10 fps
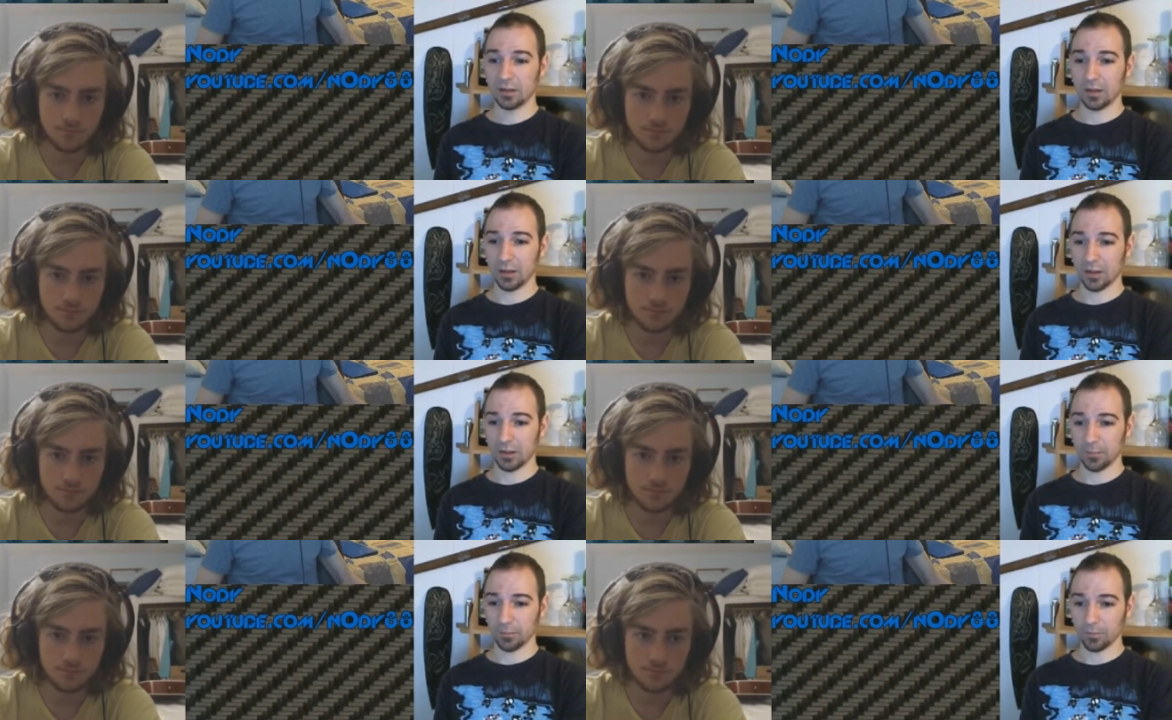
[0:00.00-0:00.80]

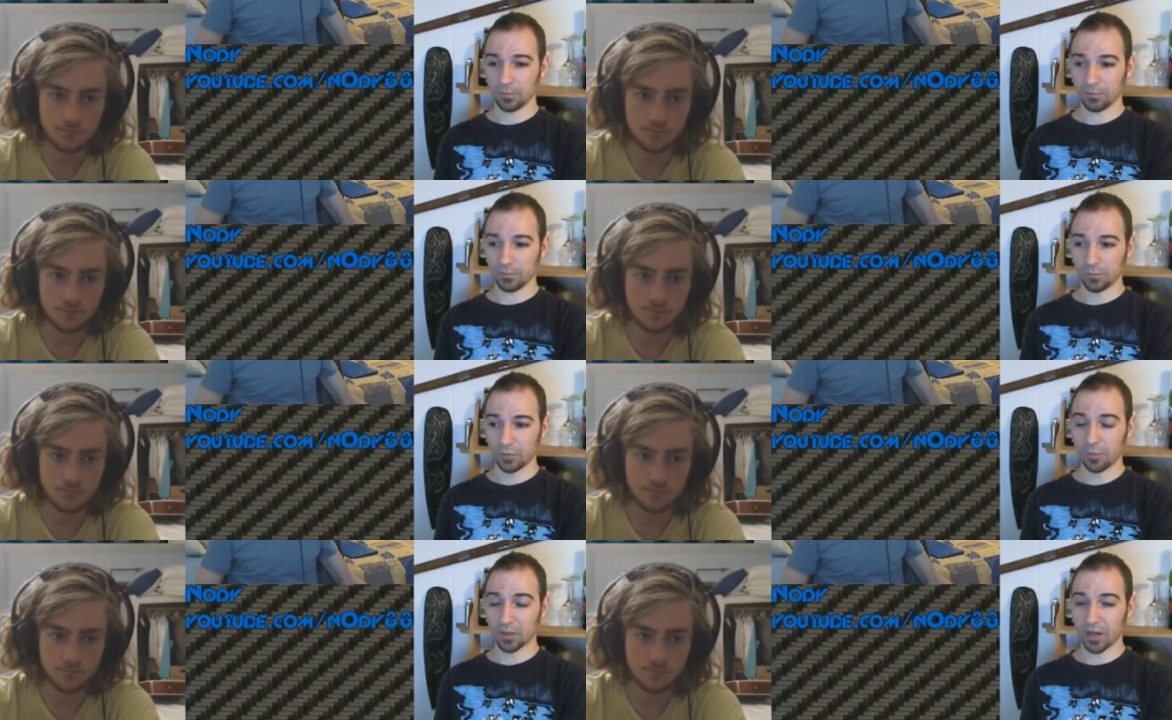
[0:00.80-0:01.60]
Speaker 1: um,
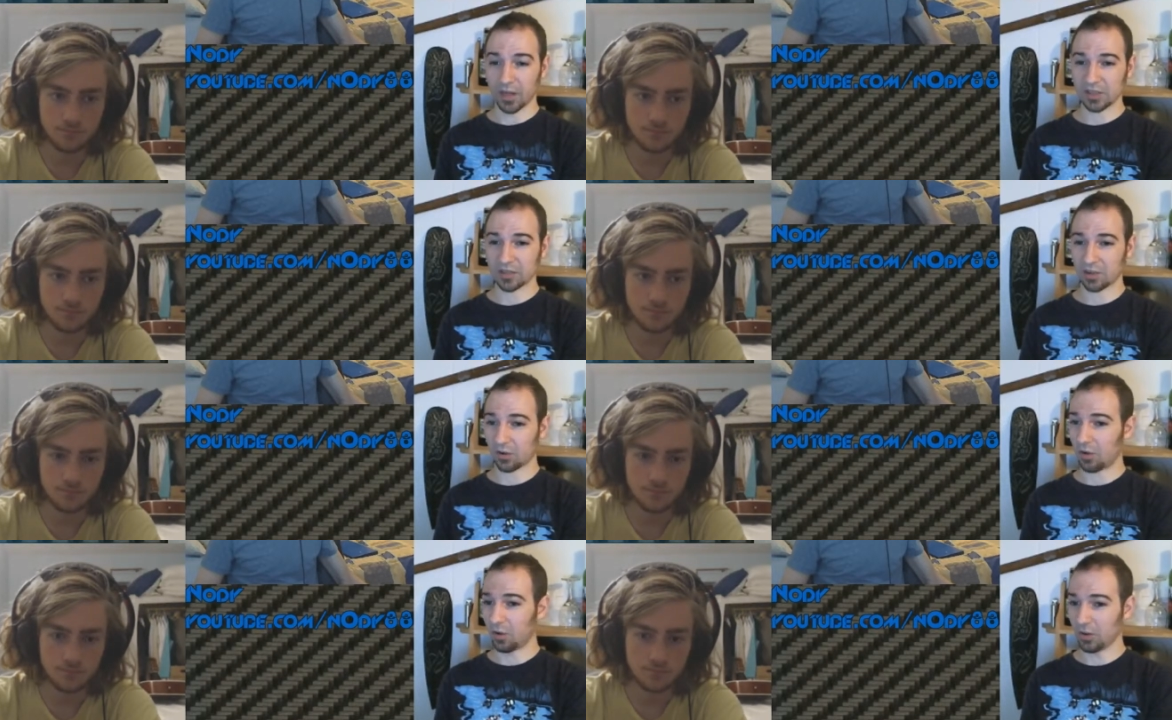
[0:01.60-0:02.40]
repercussions
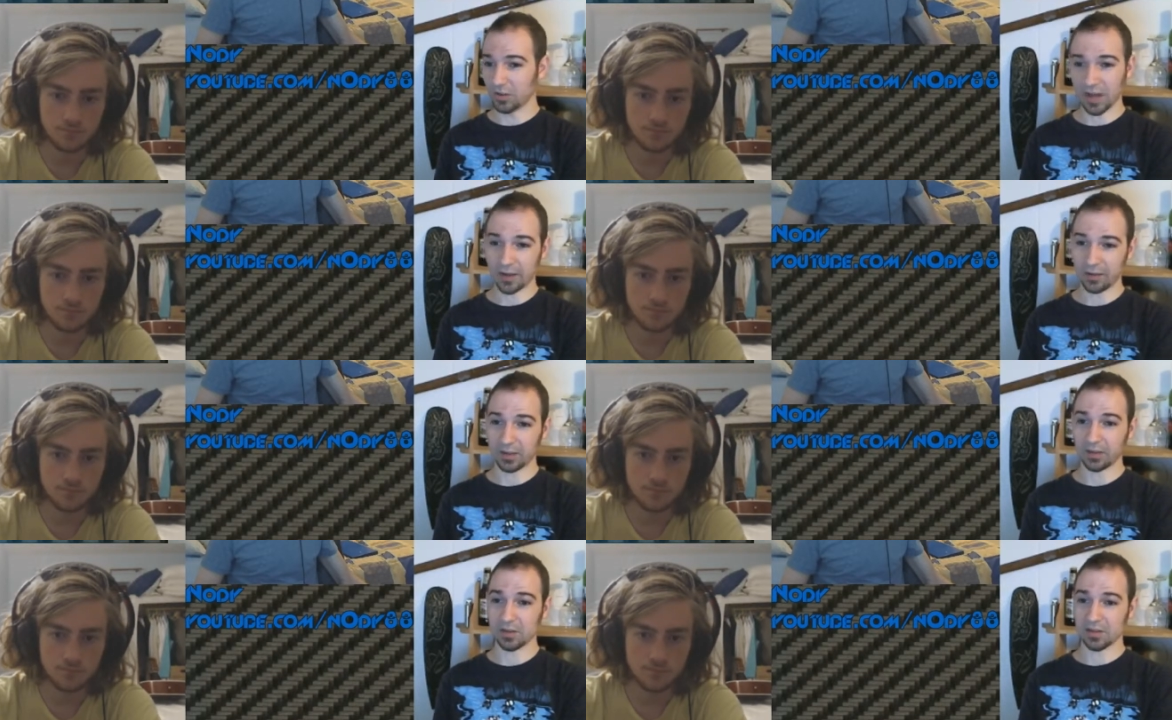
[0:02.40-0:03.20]
are all
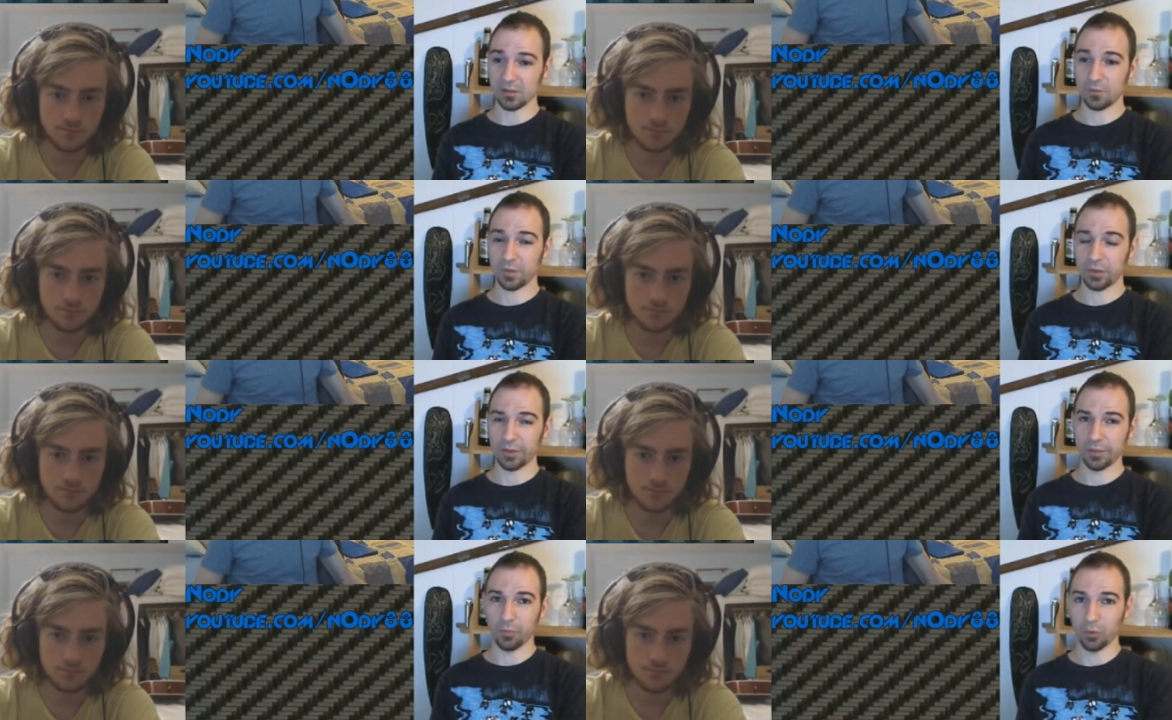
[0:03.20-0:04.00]
entirely yours and you
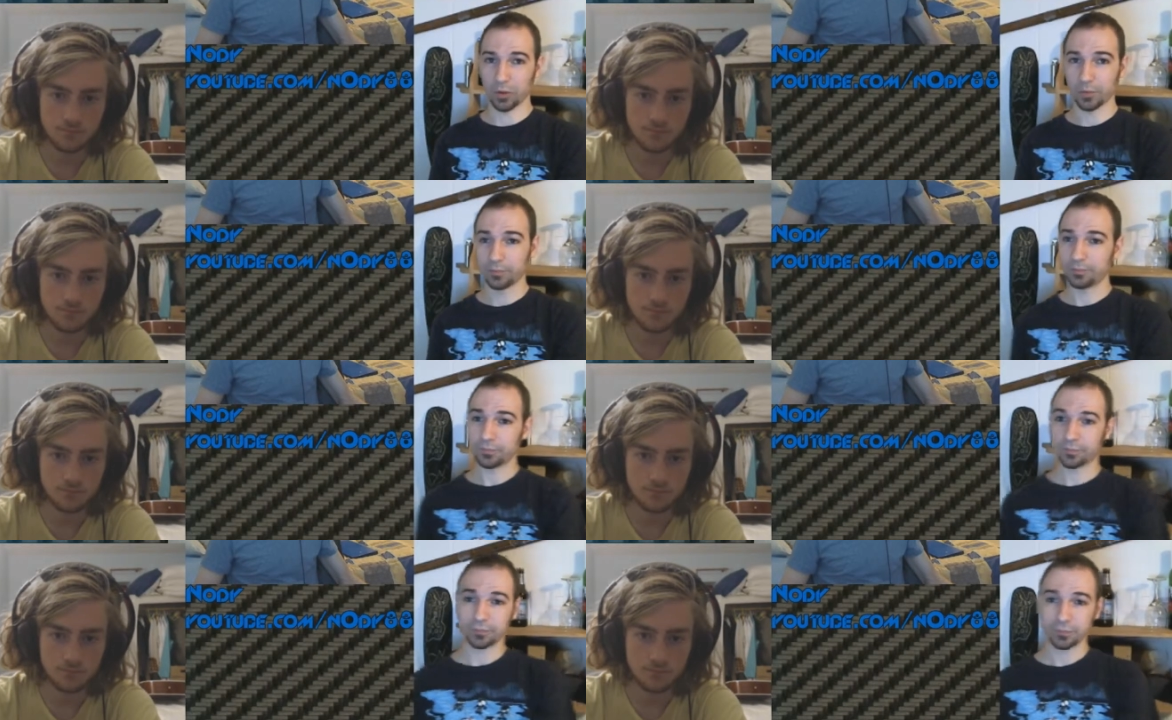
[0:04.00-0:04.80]
feel them more.
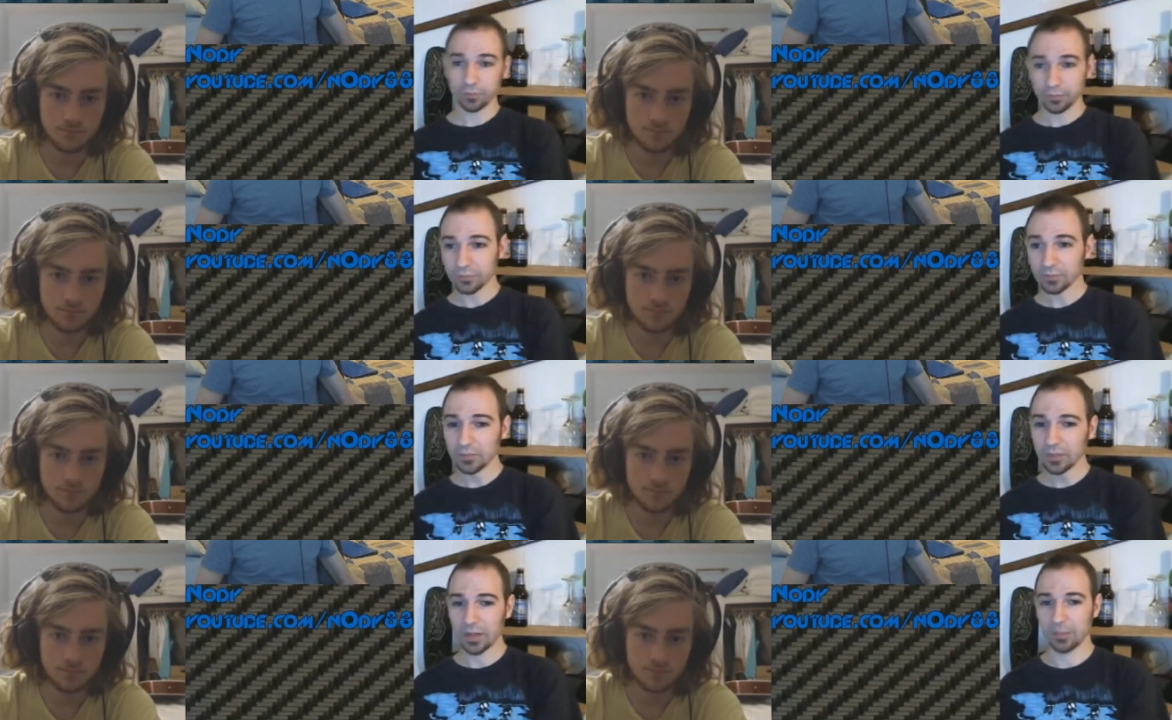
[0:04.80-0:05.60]
Mm-hmm.
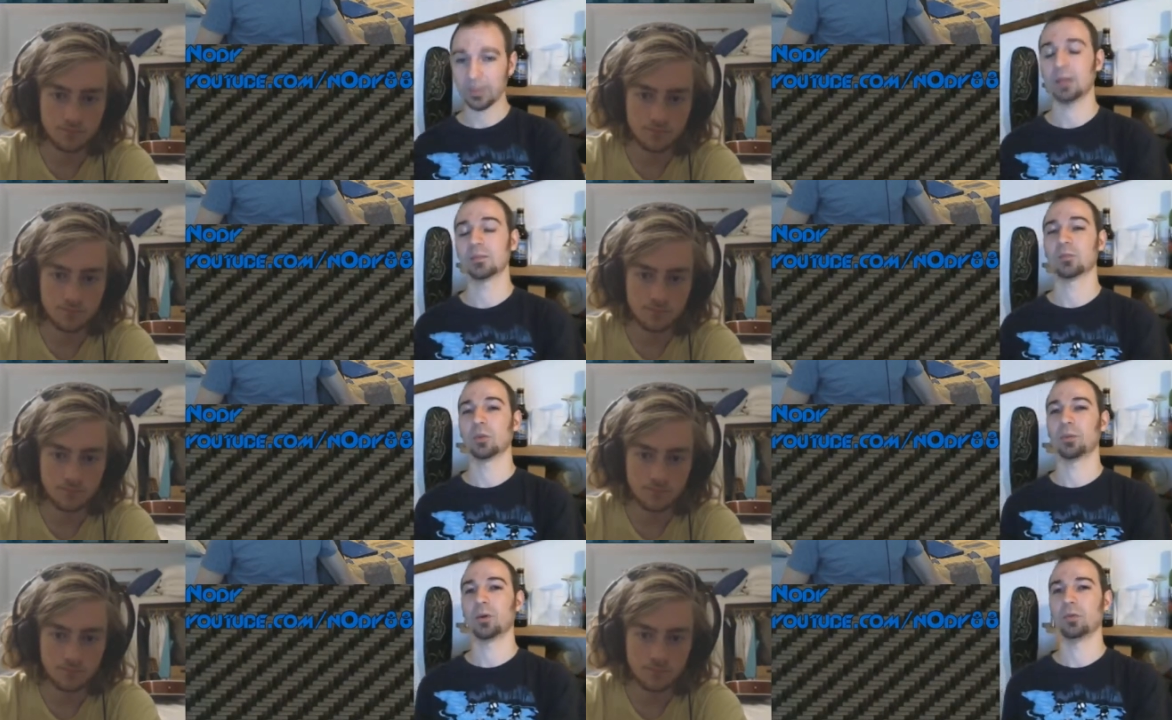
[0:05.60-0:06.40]
And it becomes a
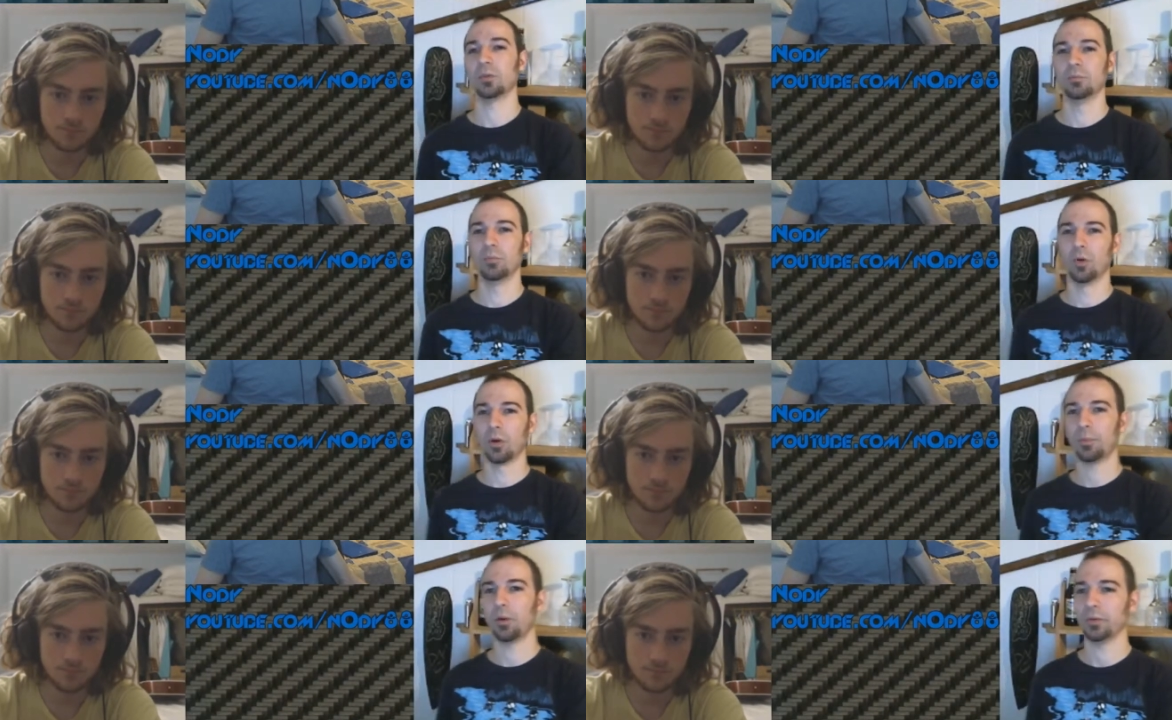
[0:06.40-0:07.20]
more, po
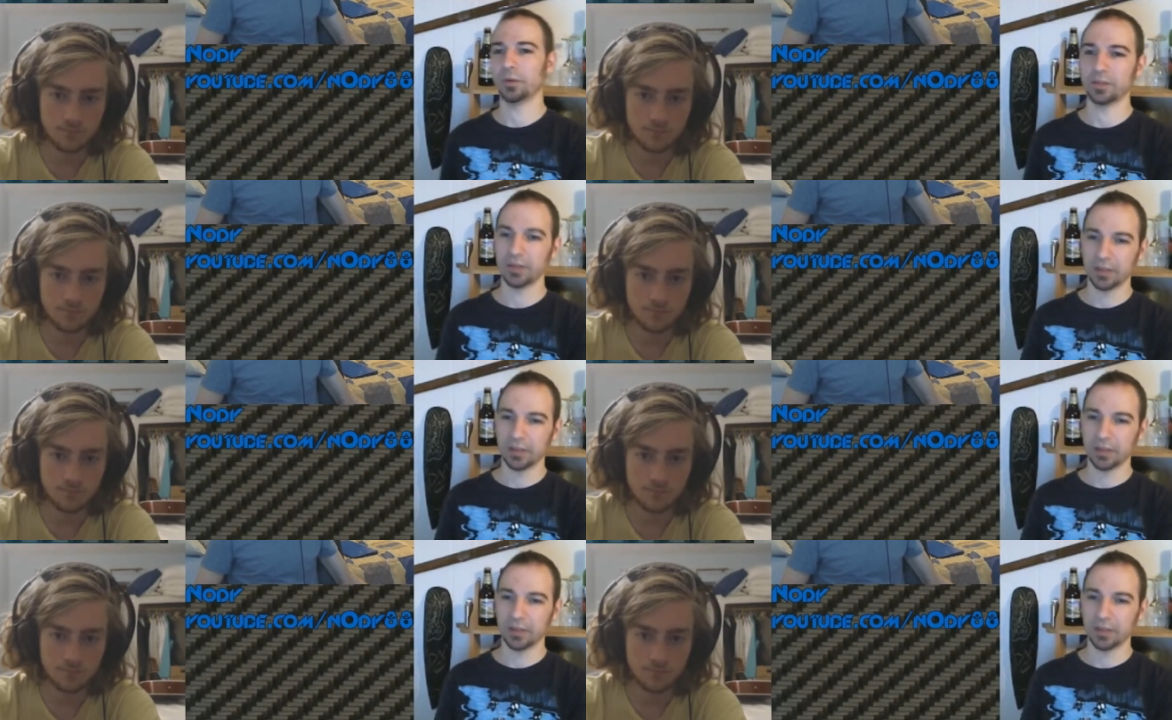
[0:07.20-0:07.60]
more potent